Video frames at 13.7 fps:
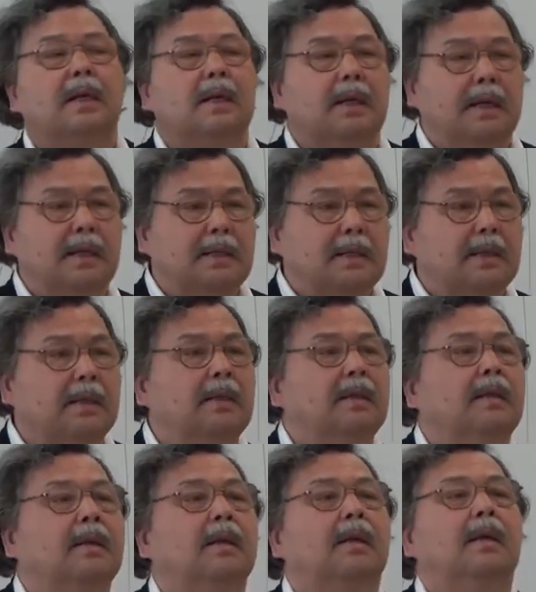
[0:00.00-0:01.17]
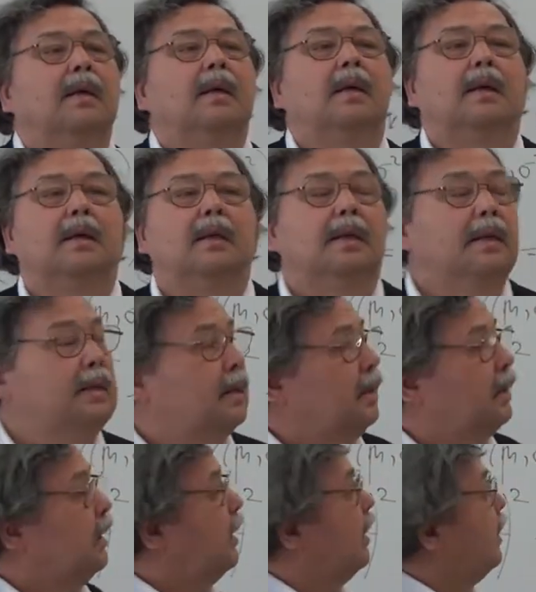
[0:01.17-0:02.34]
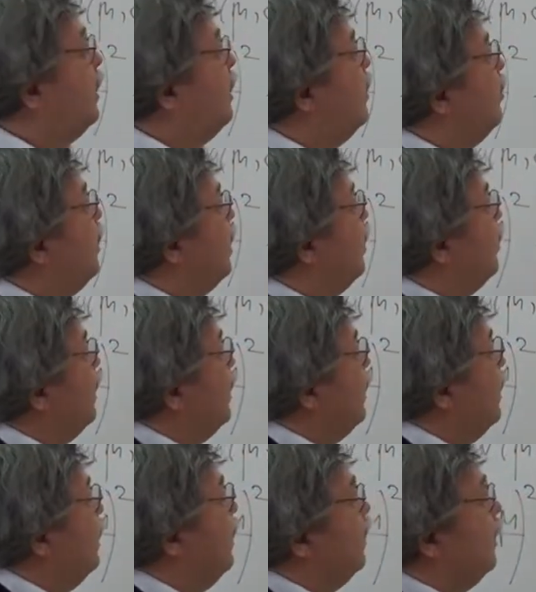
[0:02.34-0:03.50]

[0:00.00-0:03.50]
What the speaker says: less than n by 1,